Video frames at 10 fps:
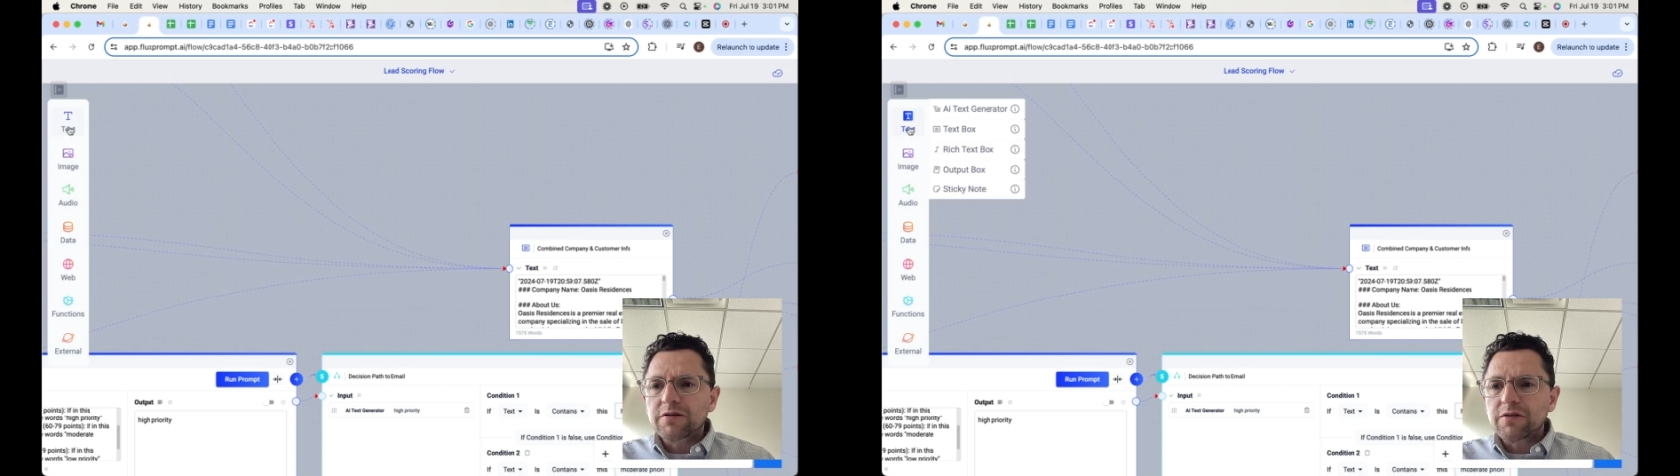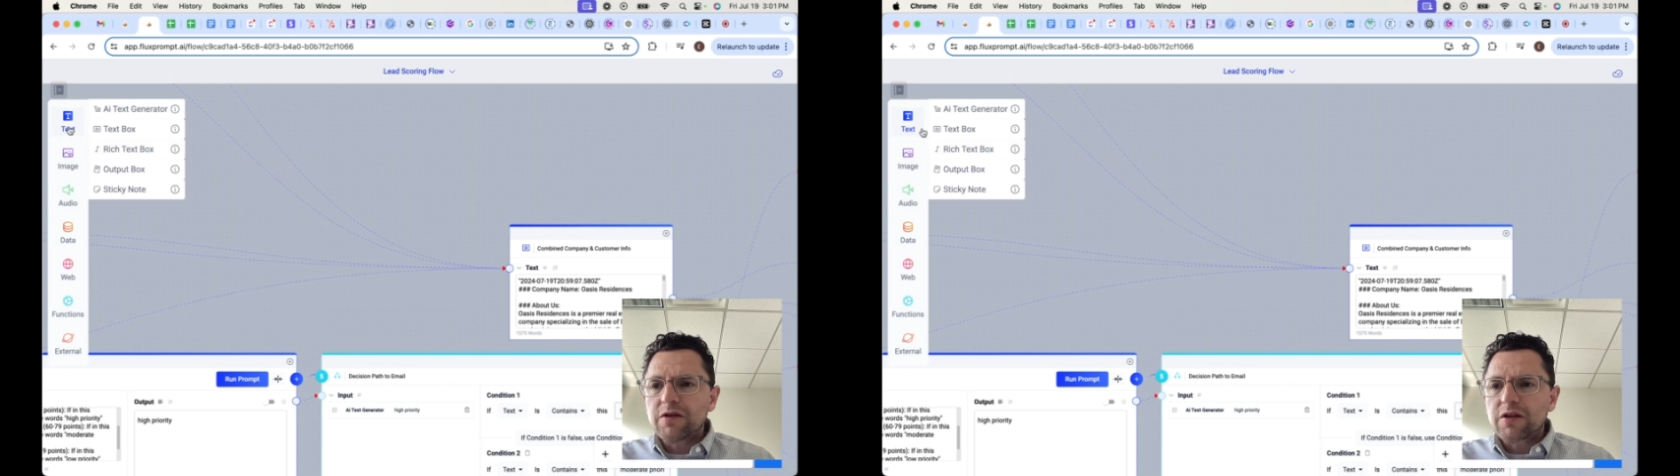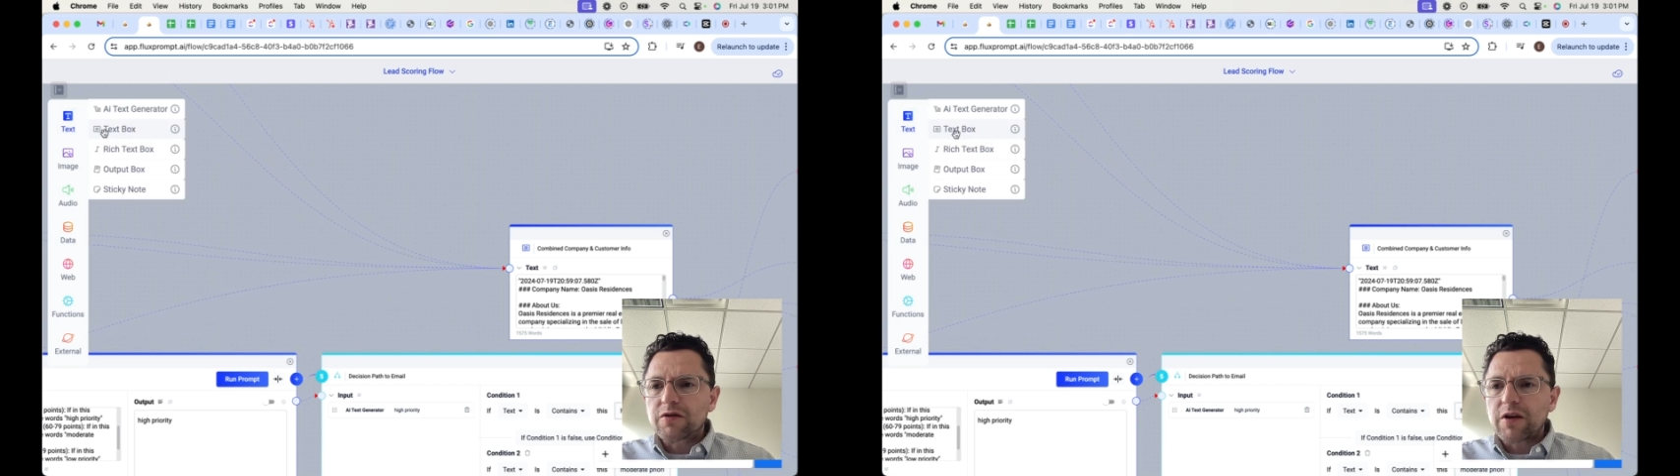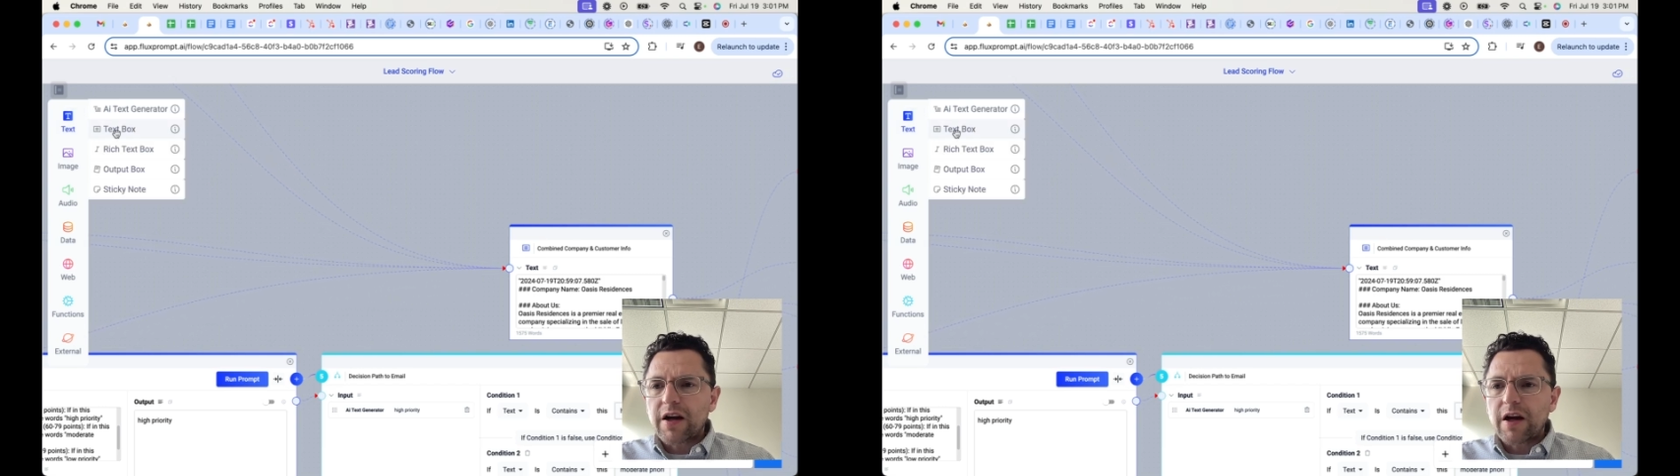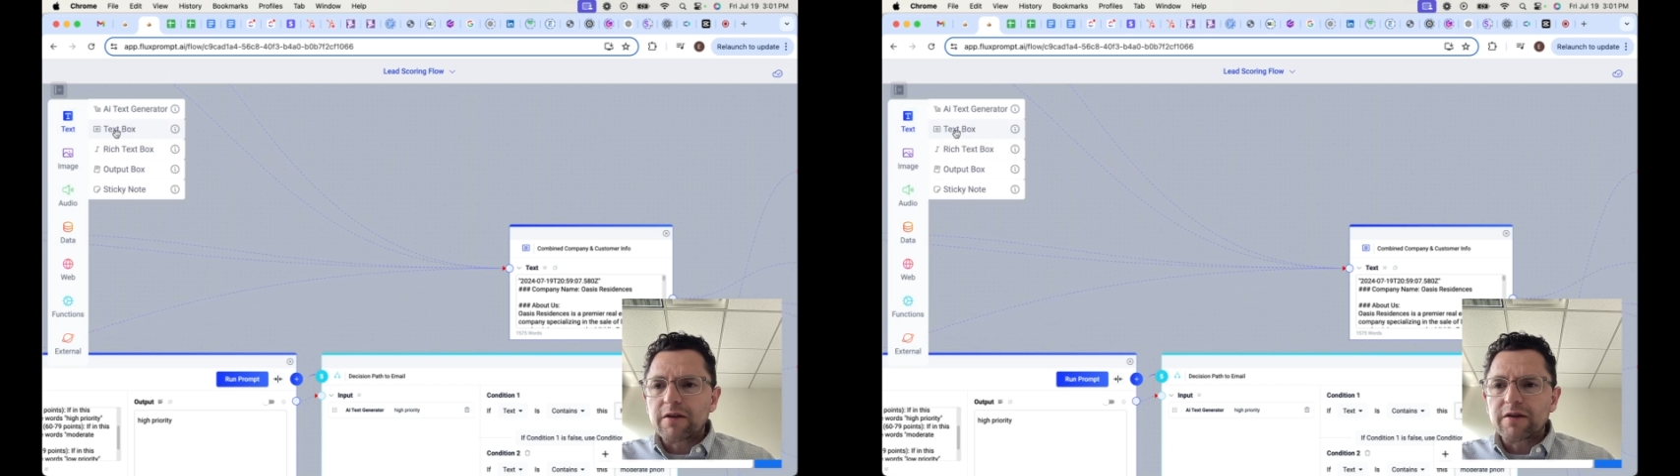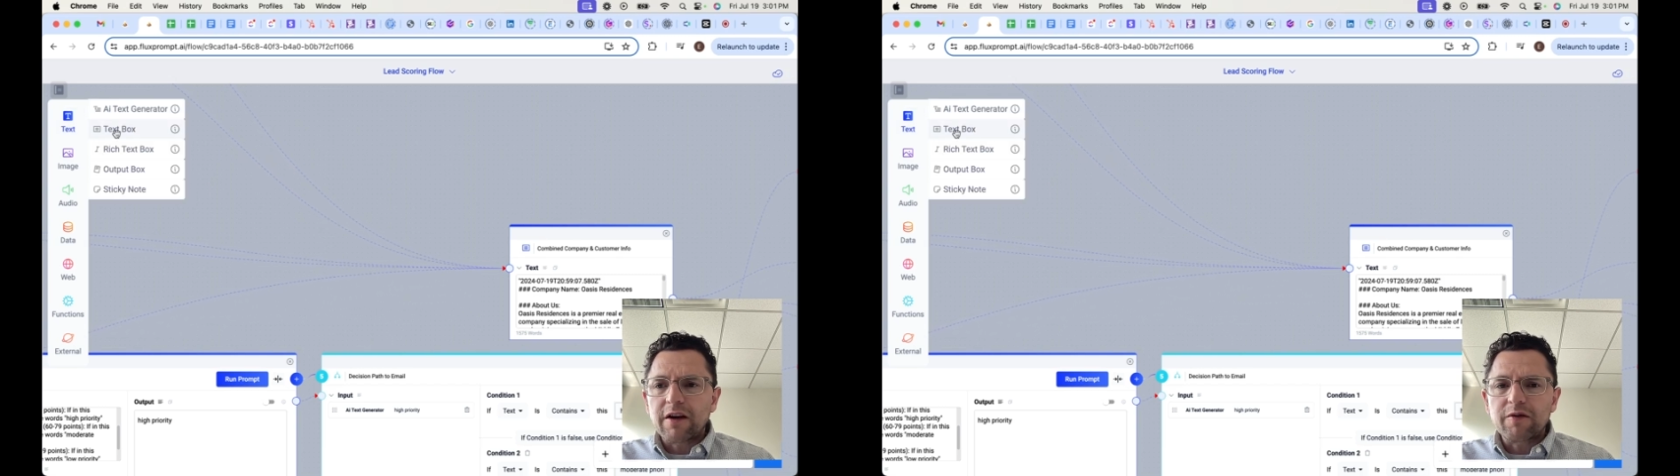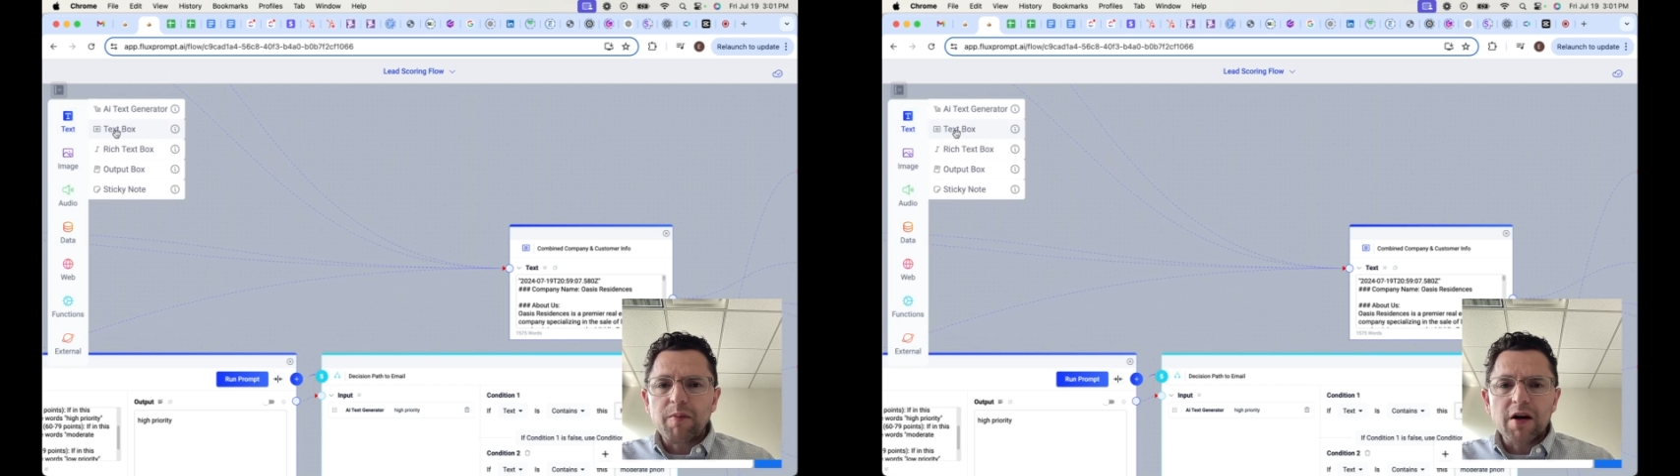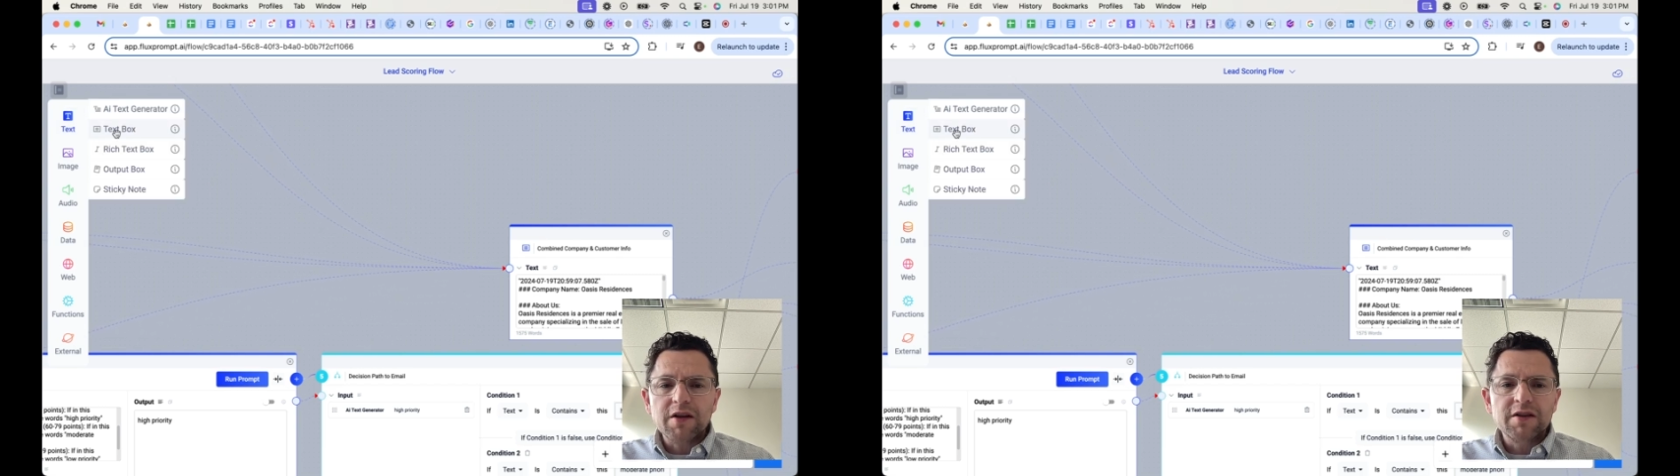So you can drag out a text
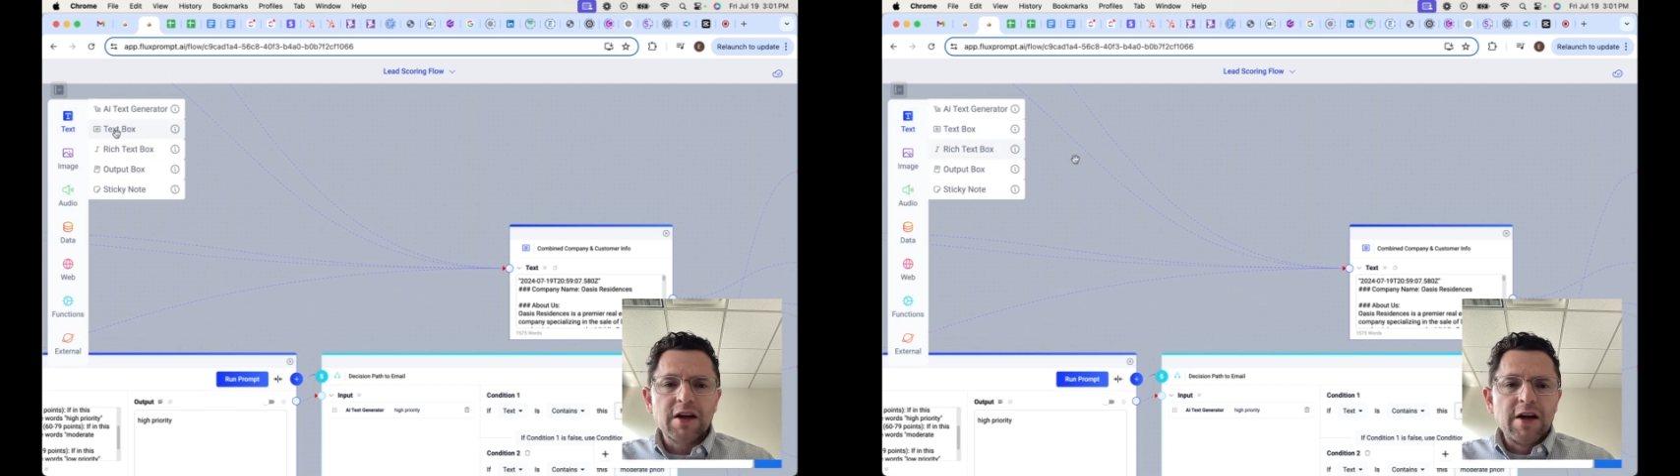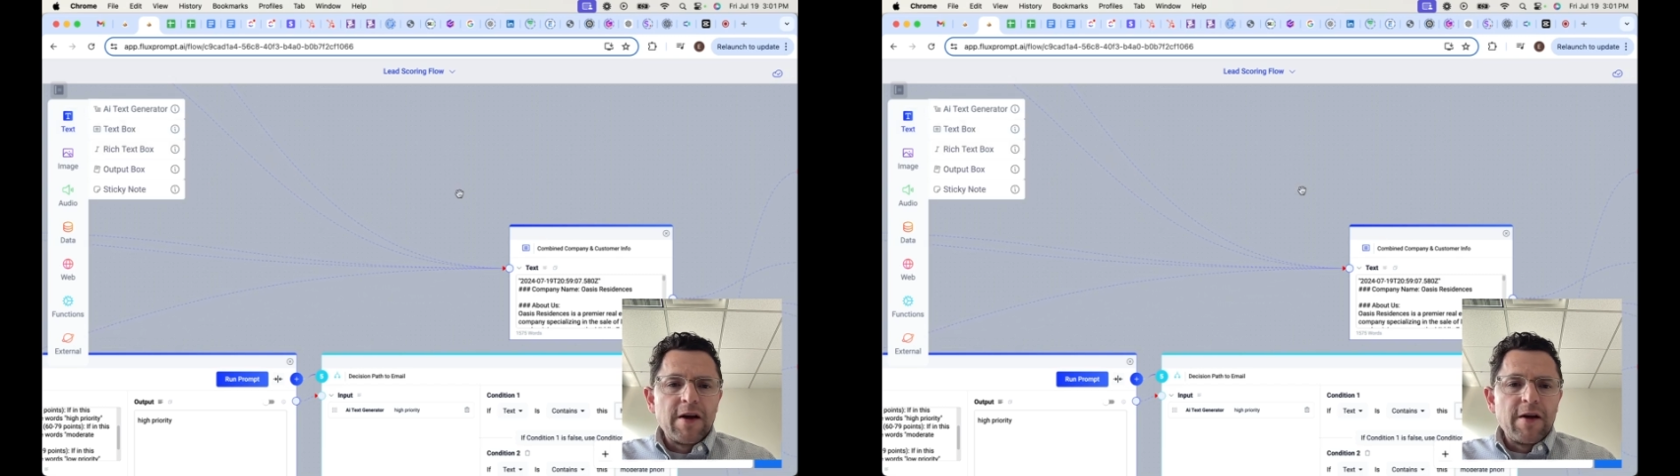box